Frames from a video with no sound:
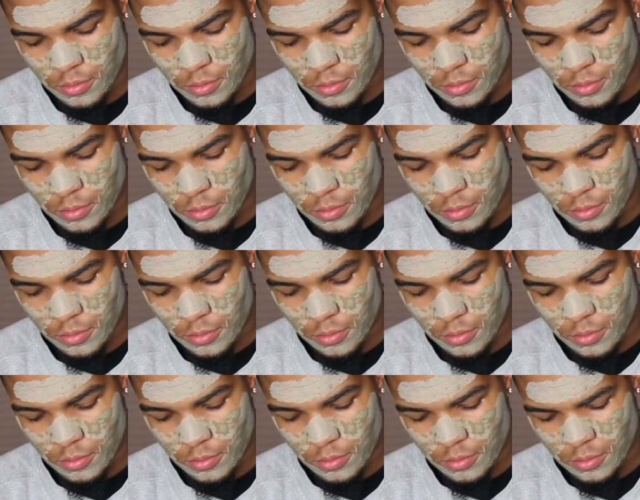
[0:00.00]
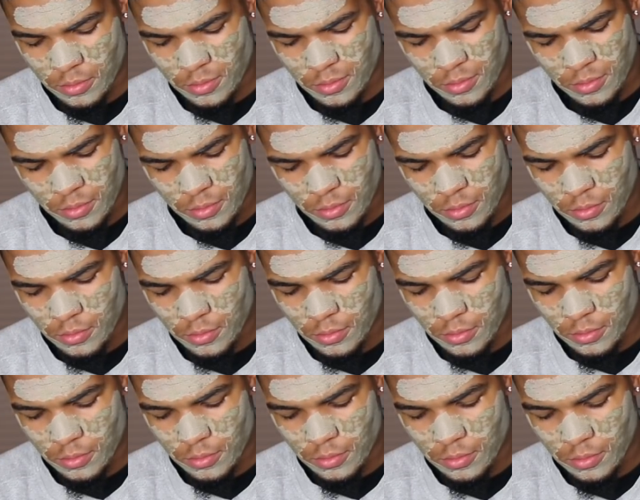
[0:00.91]

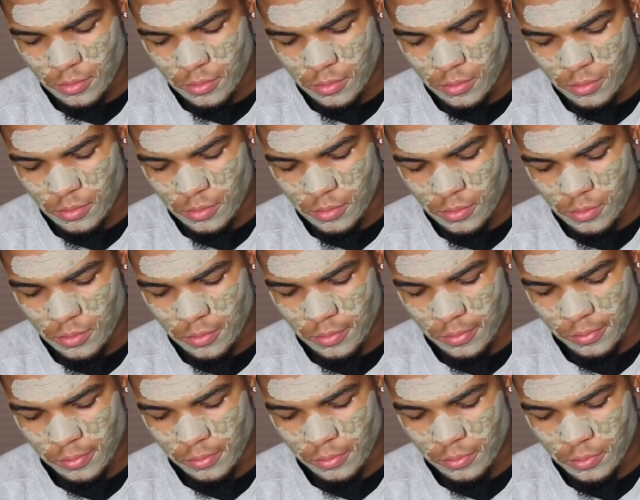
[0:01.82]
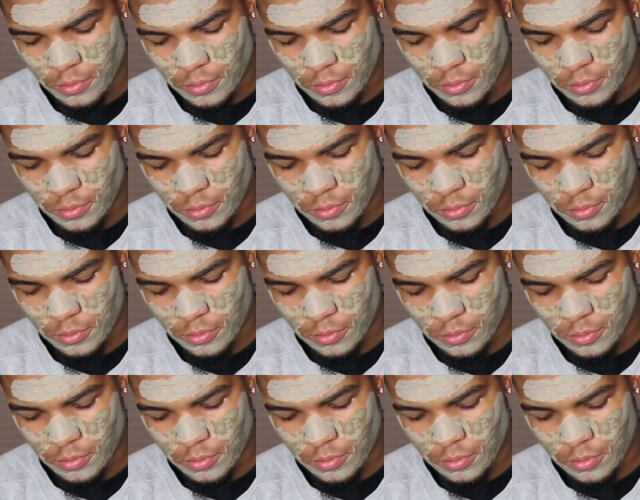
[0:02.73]

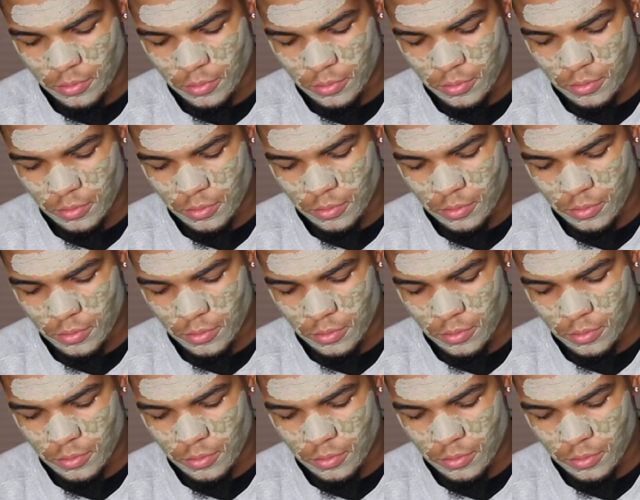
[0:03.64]
No words are spoken by the person on screen.